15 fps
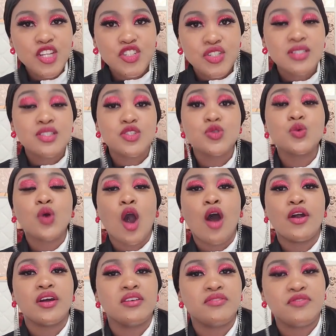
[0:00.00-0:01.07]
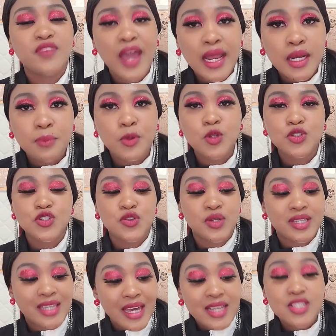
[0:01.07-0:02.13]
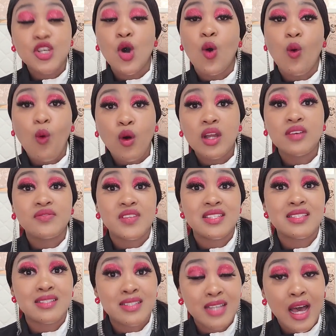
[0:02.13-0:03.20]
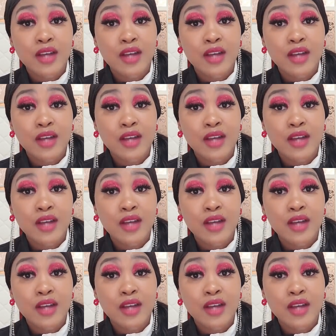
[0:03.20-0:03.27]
agents who are available to get all of this